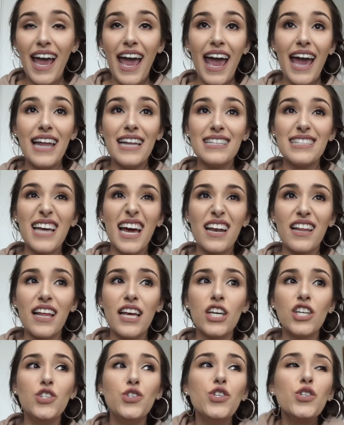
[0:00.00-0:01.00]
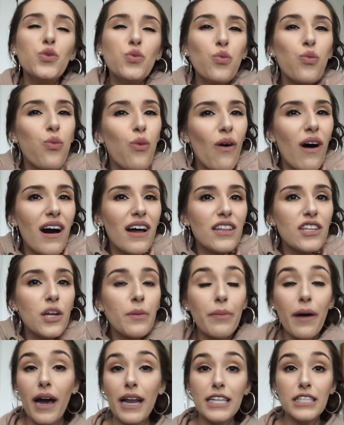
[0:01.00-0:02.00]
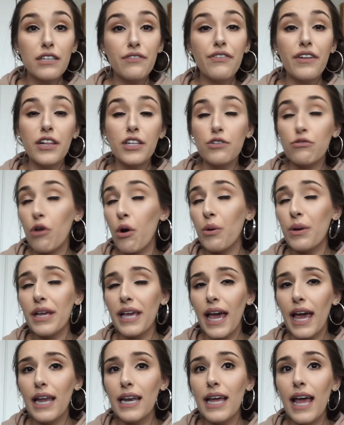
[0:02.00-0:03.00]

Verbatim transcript: And it's kind of like you just want your body to feel your own again.